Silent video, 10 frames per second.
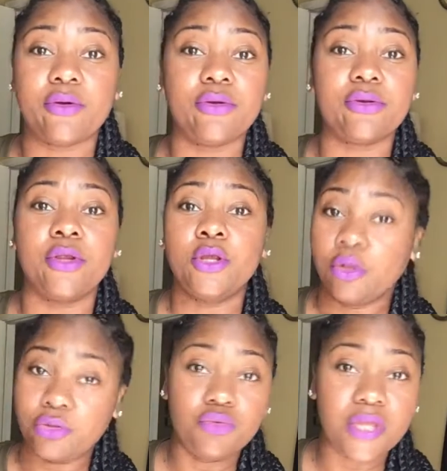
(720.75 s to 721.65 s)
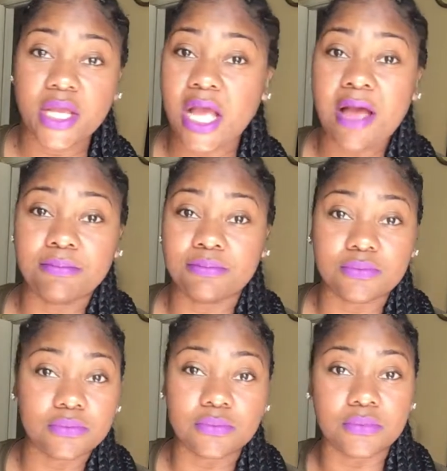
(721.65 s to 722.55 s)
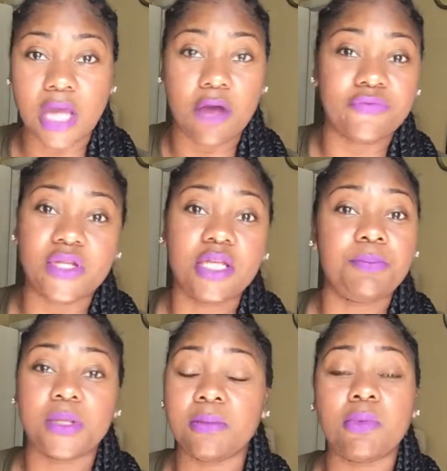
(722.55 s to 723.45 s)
or you think I'm off the deep end.